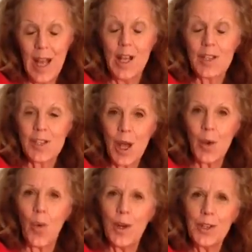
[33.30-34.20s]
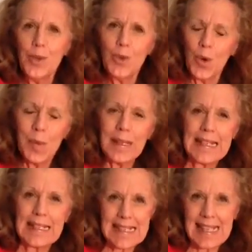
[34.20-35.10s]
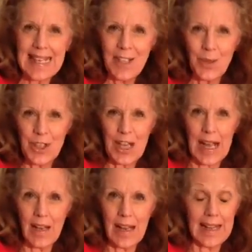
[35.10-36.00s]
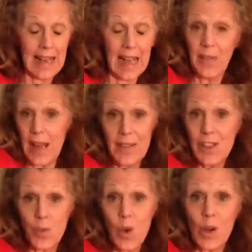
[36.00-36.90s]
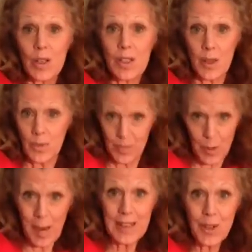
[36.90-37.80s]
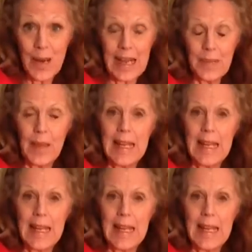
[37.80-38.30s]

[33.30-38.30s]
So what you normally can say to a child, and I've had this work, so you might try it,